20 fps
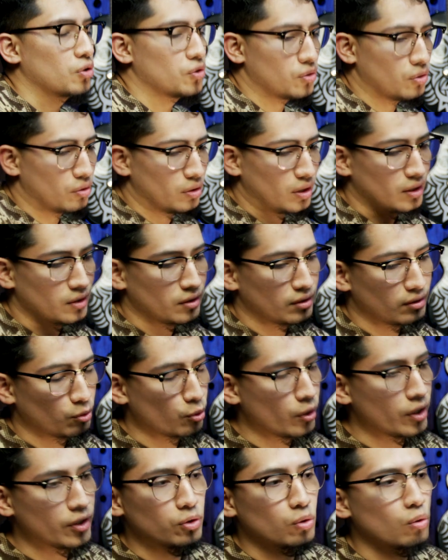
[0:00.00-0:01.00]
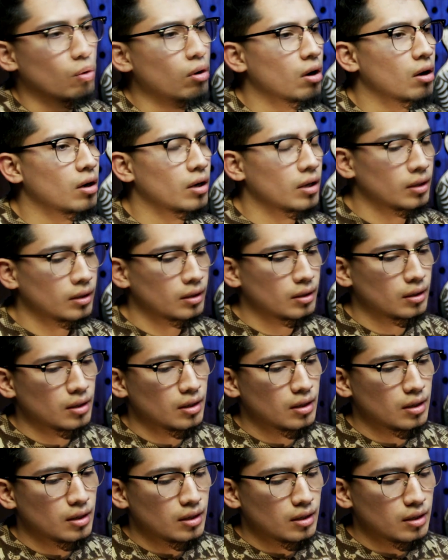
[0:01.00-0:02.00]
So like the way you are,
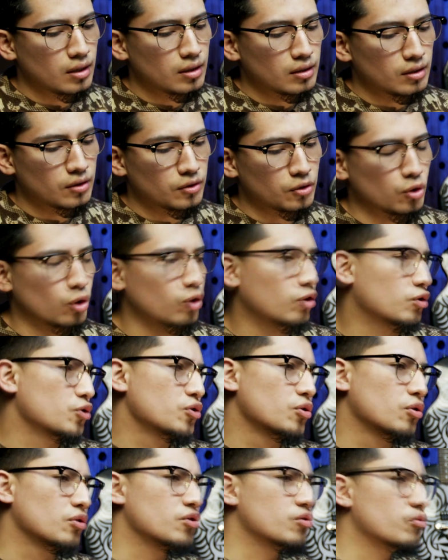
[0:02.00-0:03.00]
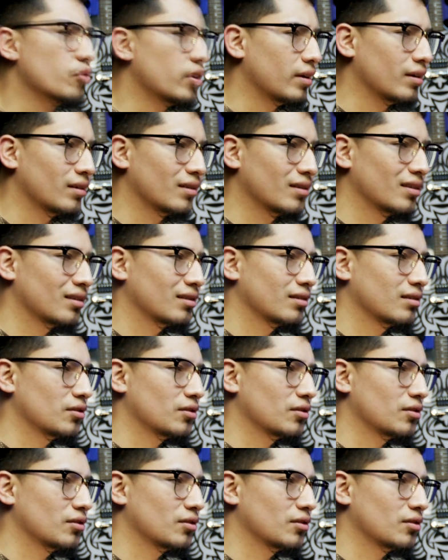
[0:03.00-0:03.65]
because you don't drink,